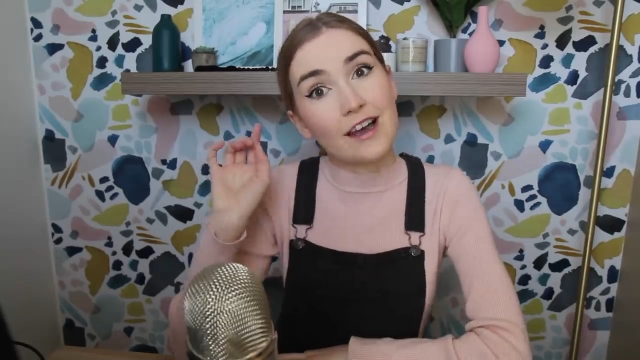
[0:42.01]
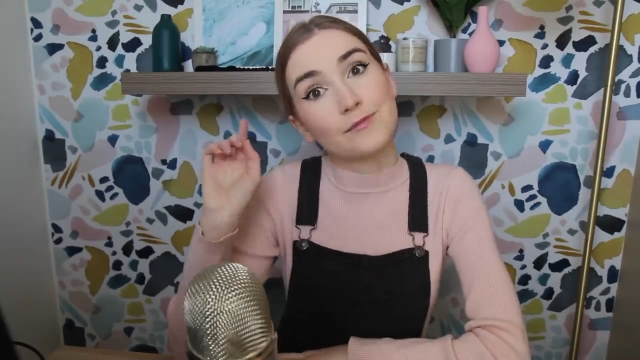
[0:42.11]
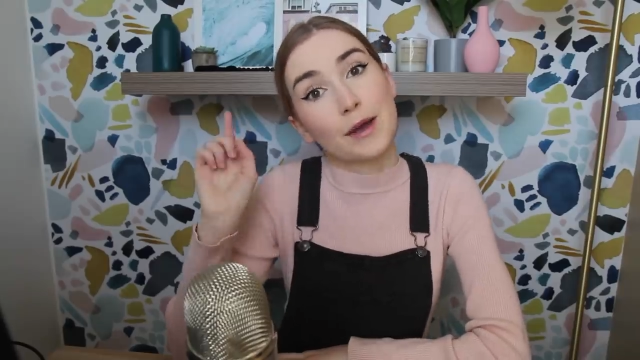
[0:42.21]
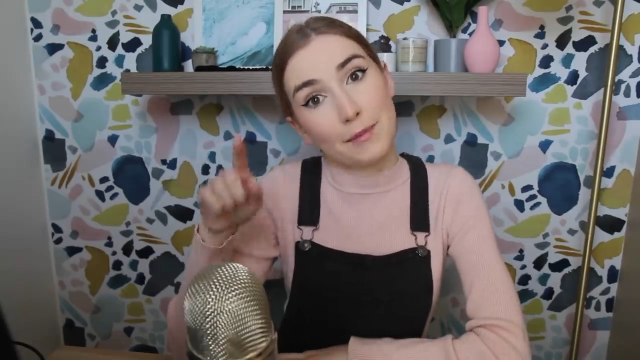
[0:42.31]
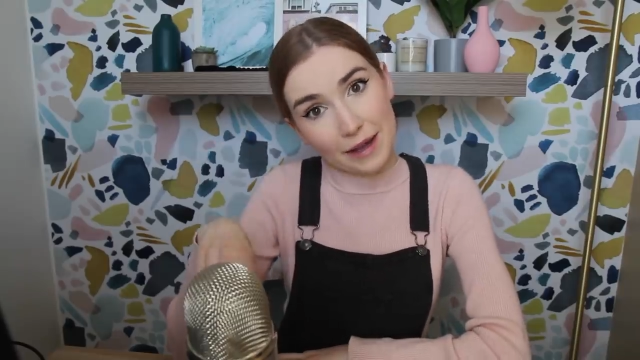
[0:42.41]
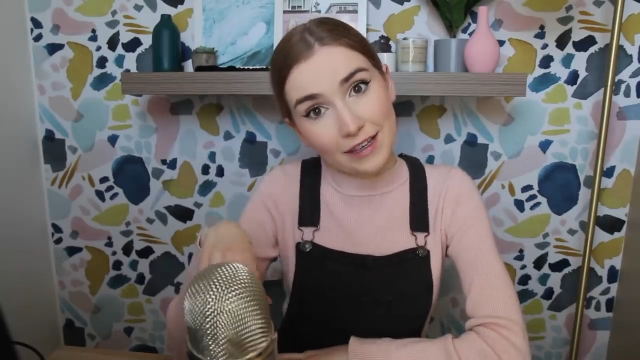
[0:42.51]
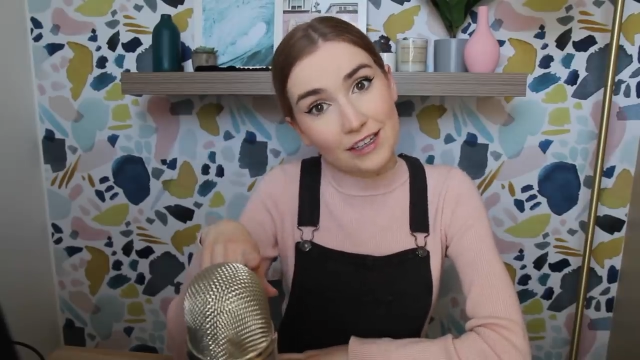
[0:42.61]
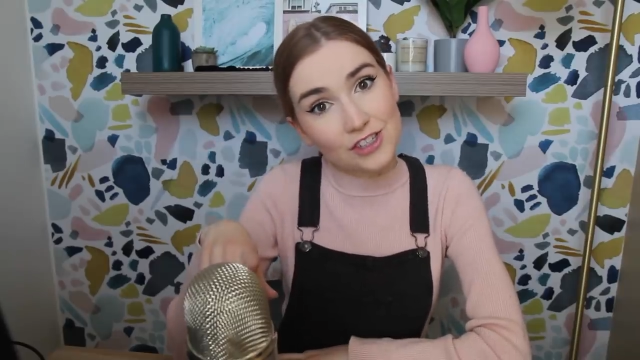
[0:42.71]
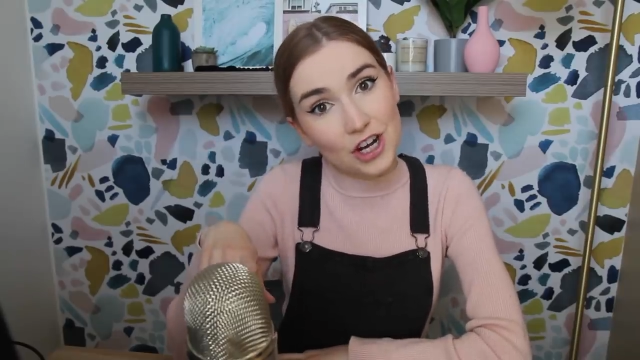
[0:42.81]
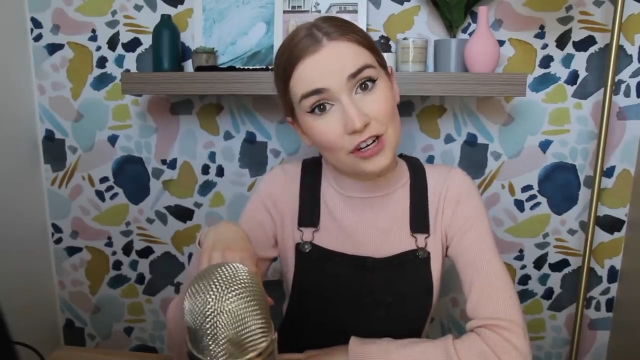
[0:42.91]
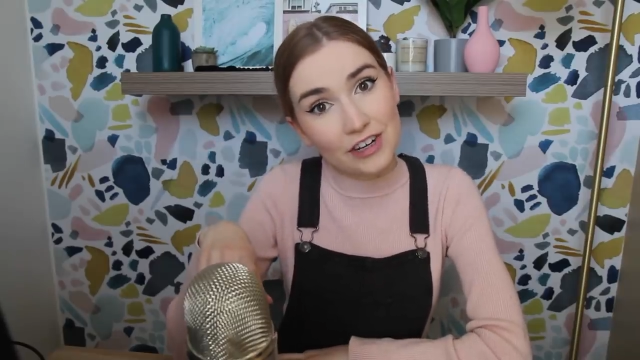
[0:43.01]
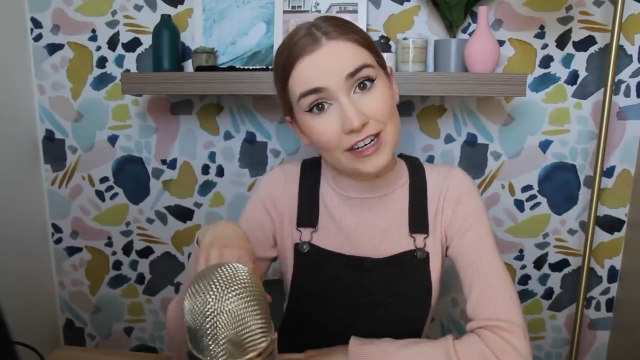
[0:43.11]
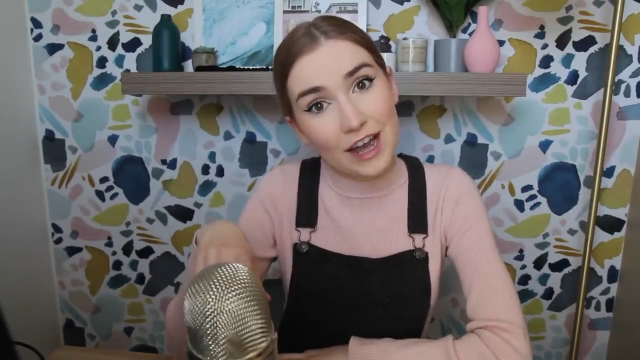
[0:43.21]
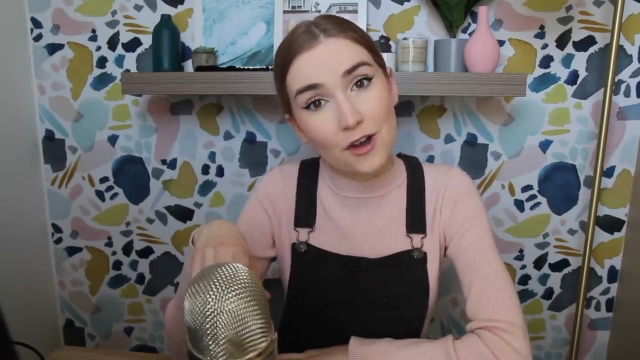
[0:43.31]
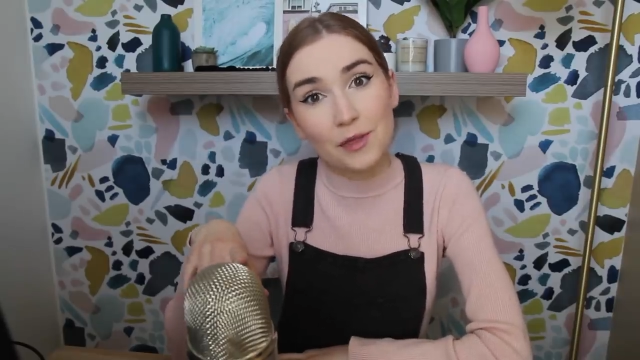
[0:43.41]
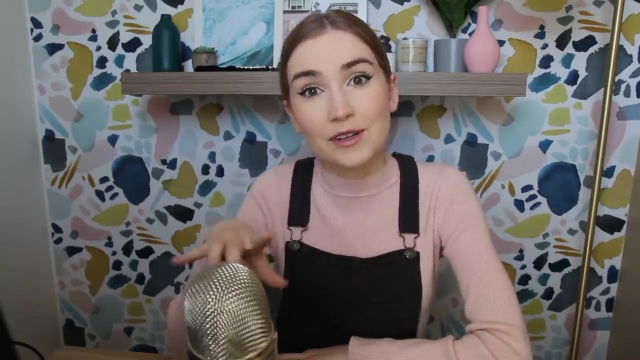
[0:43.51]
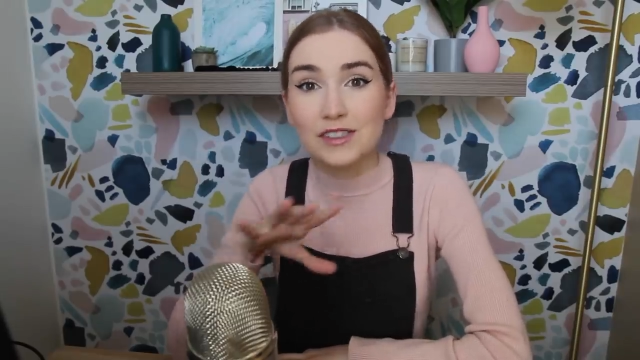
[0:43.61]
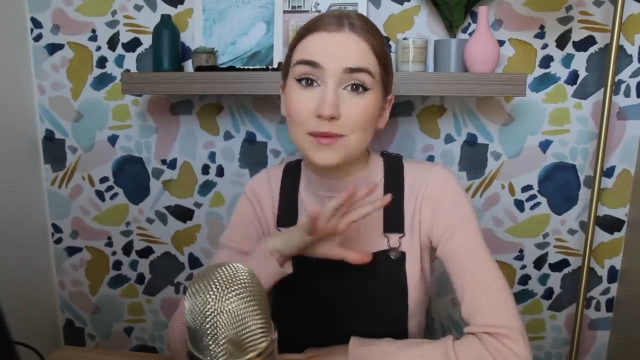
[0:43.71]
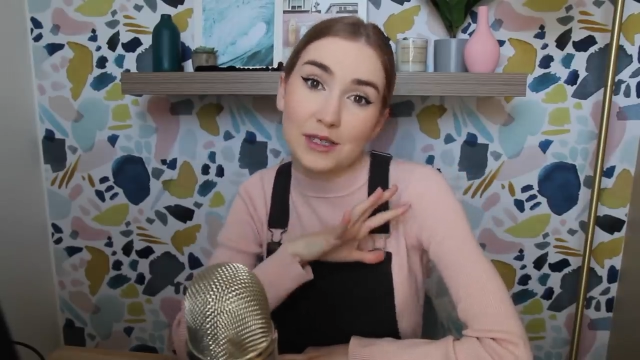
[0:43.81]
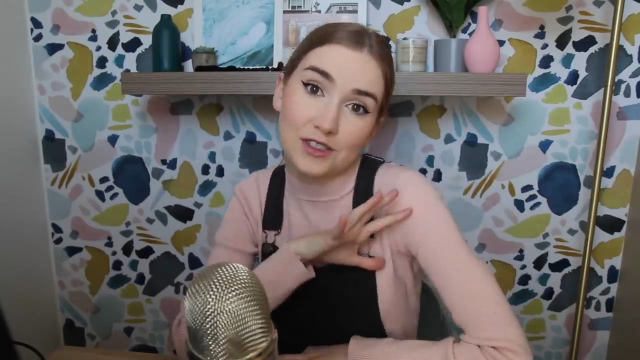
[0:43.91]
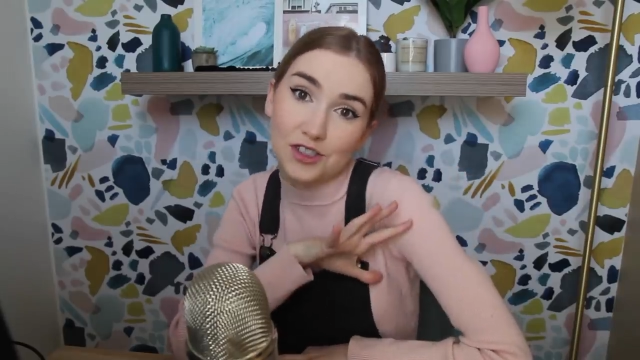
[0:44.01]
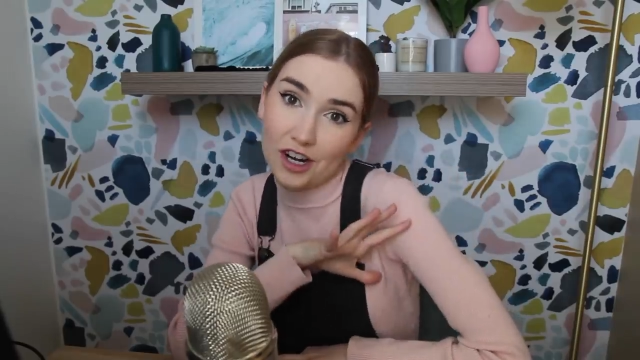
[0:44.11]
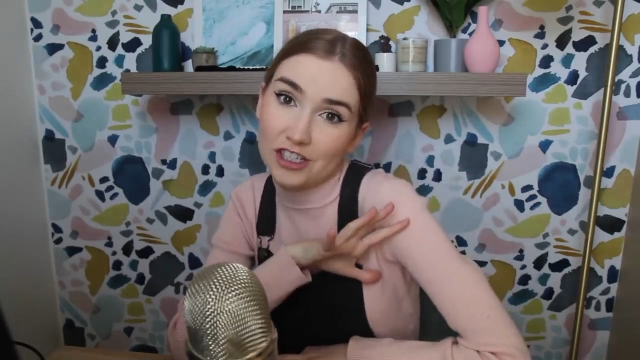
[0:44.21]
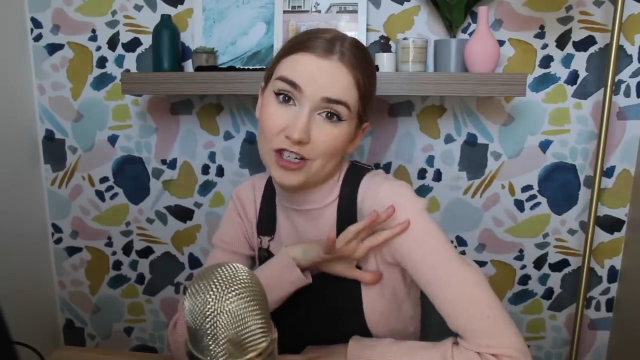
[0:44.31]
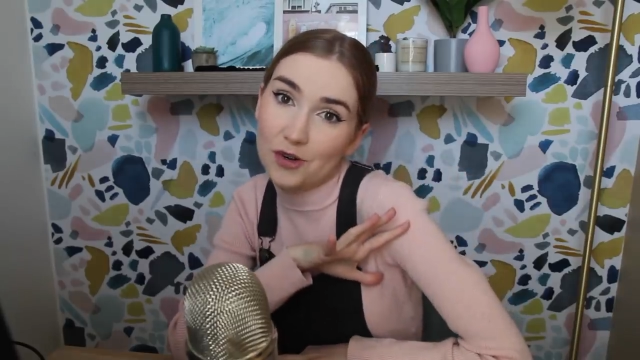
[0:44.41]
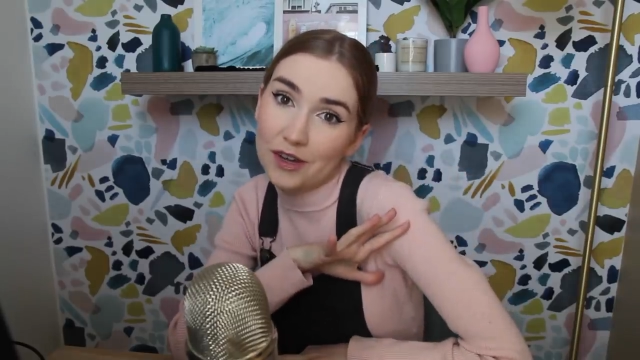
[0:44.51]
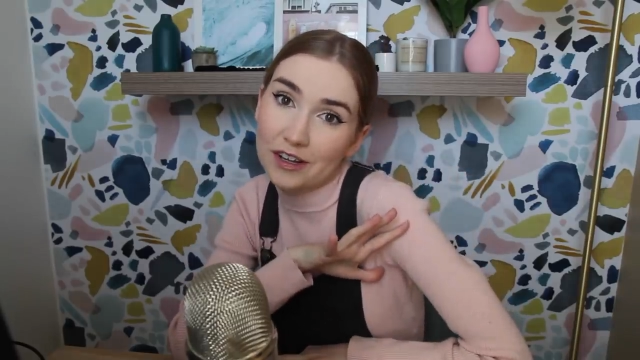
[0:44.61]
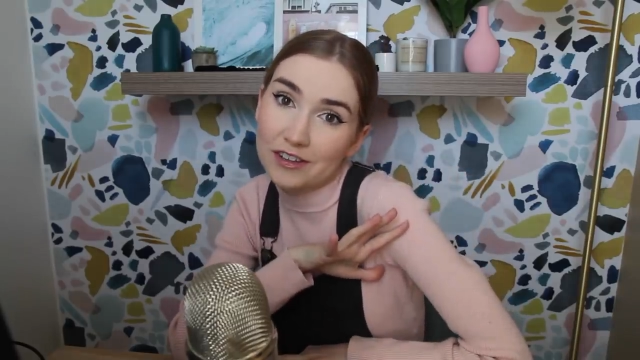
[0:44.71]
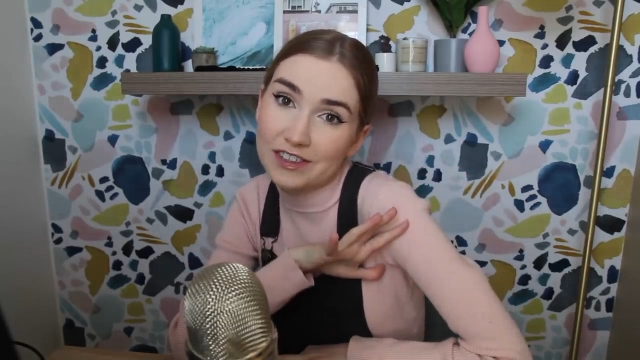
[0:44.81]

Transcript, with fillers: have my mic in shot right now. There's some construction going on